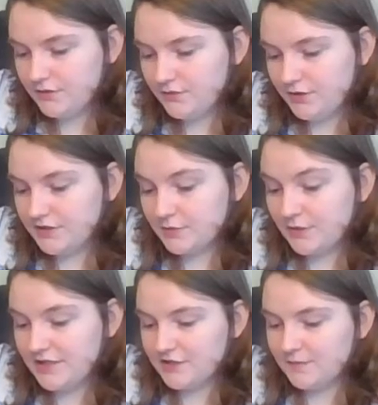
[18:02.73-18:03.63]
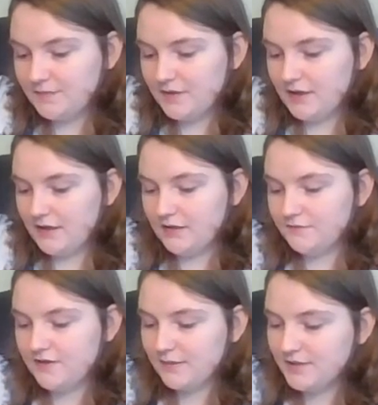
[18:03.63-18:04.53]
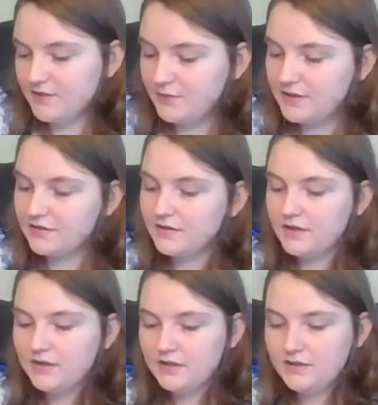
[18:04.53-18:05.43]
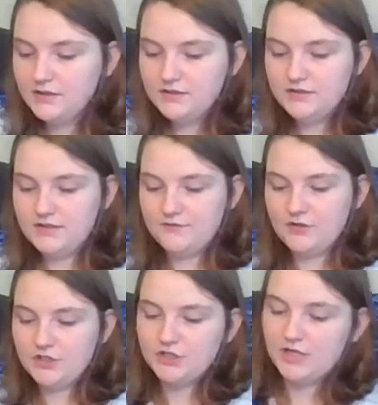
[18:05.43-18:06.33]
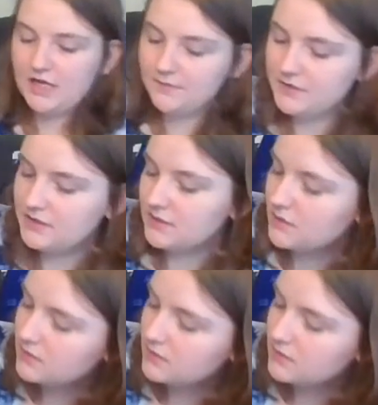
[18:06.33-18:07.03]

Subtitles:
you can surprise your family with different shapes.